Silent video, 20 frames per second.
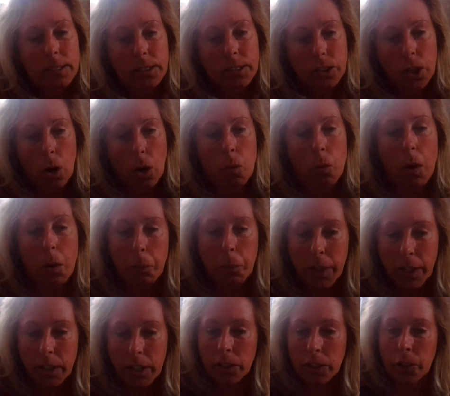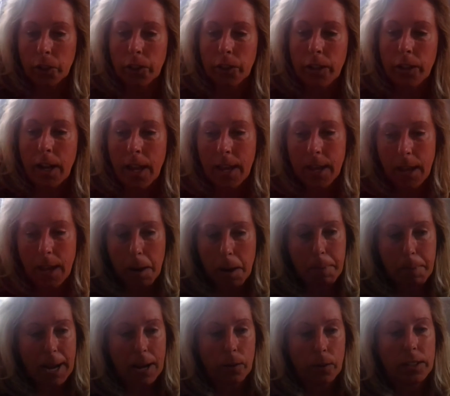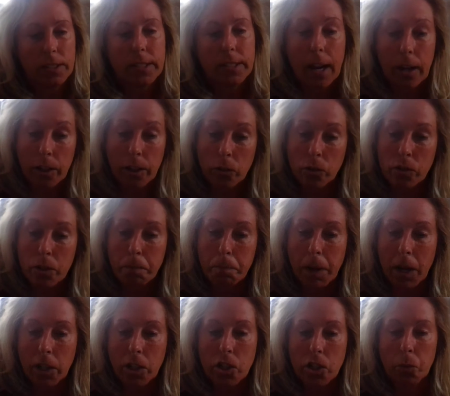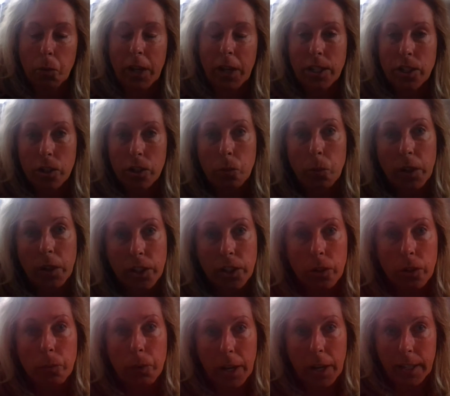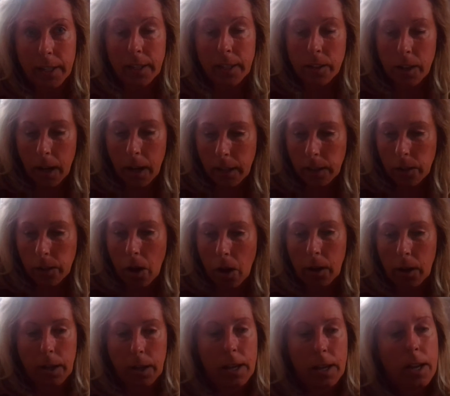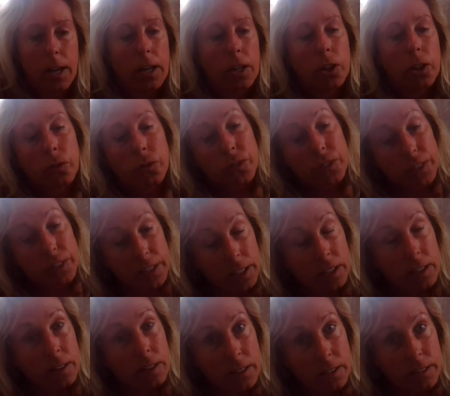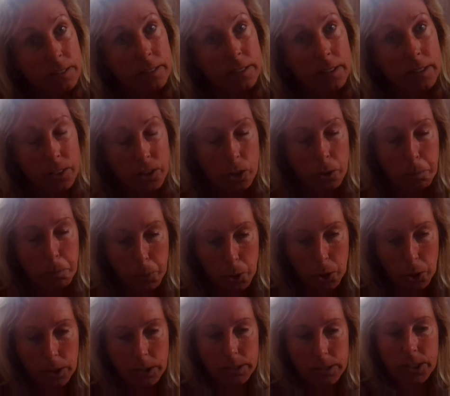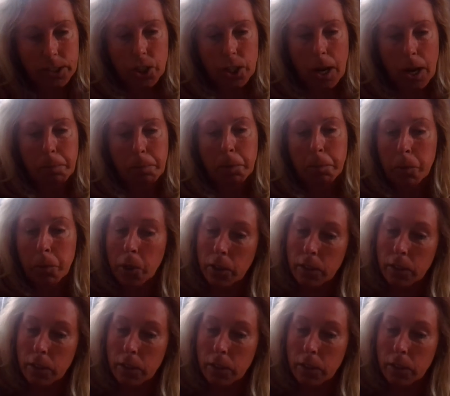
So what we're going to learn about is how to use the punctuation when you're writing dialogue. You've seen this in your books, chapter